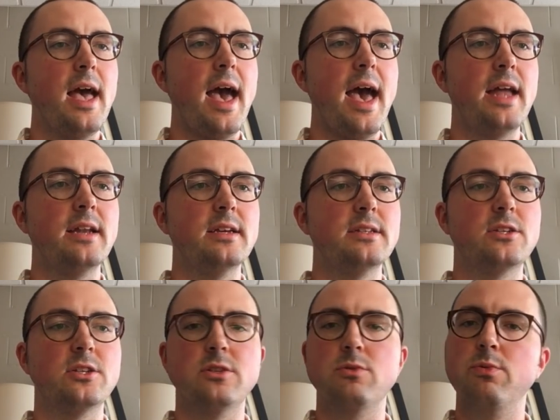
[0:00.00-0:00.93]
And
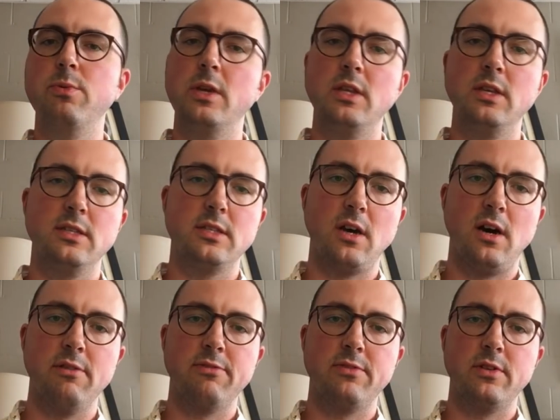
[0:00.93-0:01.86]
it's just really
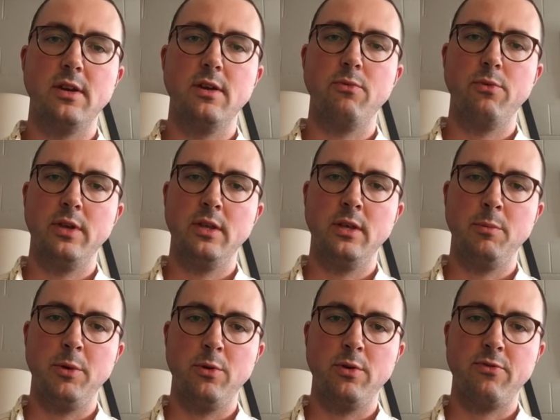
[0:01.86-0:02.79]
soft and really
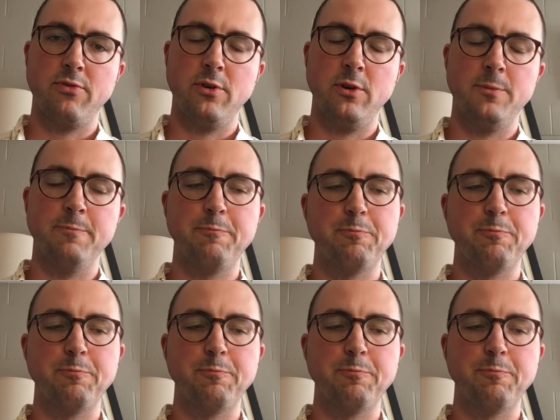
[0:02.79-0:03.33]
beautiful.